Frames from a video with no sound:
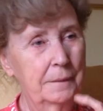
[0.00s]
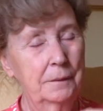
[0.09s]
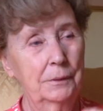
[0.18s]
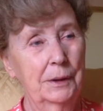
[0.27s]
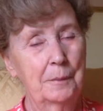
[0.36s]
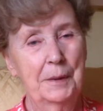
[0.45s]

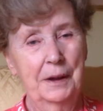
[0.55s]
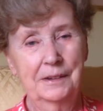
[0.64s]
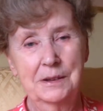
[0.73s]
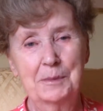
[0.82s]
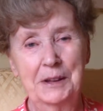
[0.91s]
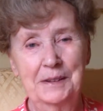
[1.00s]
It'll come back
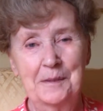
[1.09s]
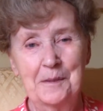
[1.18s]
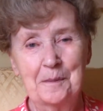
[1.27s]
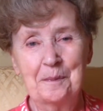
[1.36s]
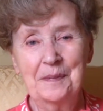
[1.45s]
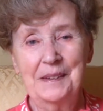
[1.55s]
to me.
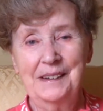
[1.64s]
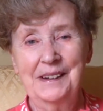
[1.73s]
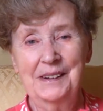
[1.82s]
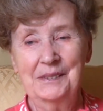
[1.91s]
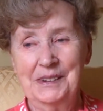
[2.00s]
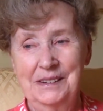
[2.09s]

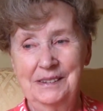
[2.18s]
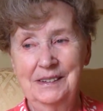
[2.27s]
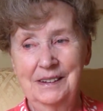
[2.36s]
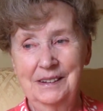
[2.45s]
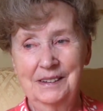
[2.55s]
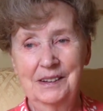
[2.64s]
Anyway,
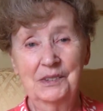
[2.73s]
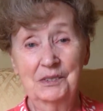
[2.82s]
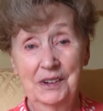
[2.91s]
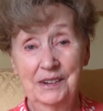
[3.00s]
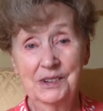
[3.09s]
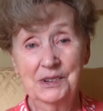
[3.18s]
he
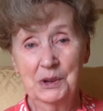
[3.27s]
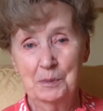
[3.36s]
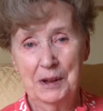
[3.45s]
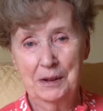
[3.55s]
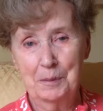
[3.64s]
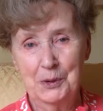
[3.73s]
read so
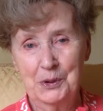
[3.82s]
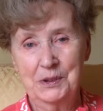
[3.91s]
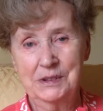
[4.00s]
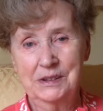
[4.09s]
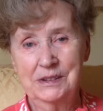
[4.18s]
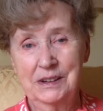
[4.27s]
many
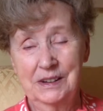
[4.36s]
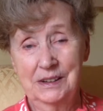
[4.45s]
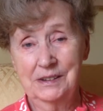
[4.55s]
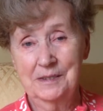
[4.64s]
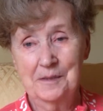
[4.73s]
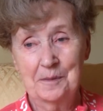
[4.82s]
books that
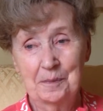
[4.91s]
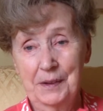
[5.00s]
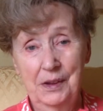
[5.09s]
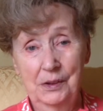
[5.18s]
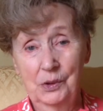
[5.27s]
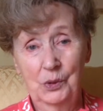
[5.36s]

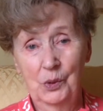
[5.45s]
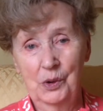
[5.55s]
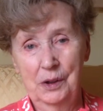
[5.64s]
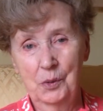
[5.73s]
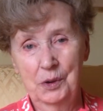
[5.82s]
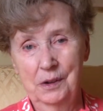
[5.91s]
he could go
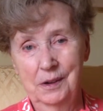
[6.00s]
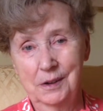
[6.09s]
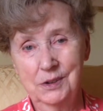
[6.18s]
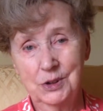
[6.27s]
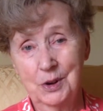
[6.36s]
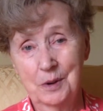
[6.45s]
anywhere and get
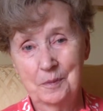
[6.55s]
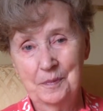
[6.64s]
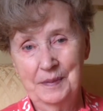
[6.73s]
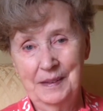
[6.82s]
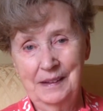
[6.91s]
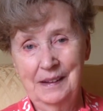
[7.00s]
a job.
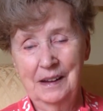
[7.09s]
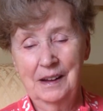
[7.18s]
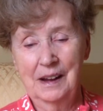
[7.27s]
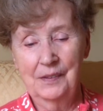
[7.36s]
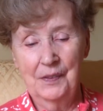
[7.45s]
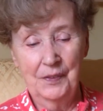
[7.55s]

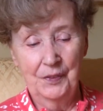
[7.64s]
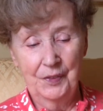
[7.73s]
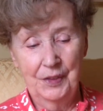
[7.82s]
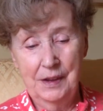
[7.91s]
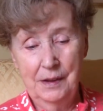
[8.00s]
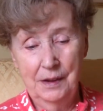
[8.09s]
And
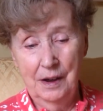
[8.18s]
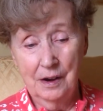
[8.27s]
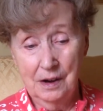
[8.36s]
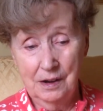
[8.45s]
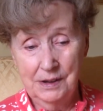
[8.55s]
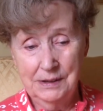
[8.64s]
they
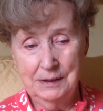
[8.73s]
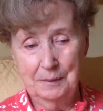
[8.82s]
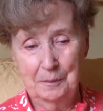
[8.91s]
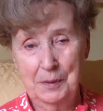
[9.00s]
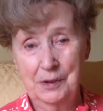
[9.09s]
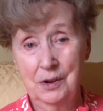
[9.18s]
hired
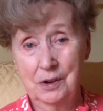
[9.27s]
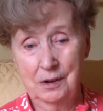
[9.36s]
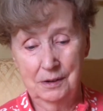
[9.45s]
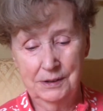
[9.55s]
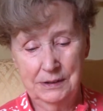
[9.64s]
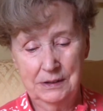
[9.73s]
him
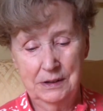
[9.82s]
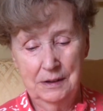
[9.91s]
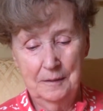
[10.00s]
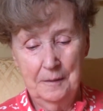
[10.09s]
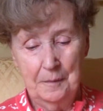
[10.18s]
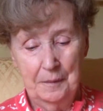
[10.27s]
because
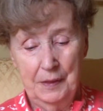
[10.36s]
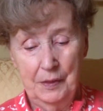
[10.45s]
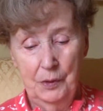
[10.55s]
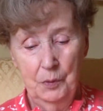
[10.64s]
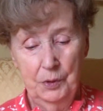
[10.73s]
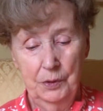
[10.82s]

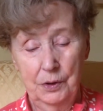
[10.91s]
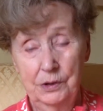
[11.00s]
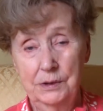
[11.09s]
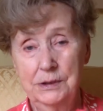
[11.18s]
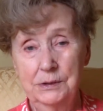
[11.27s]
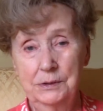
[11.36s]
they were
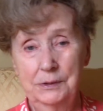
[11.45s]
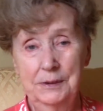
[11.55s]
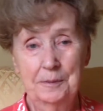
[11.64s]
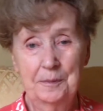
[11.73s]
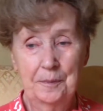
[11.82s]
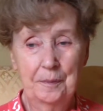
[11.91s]
going to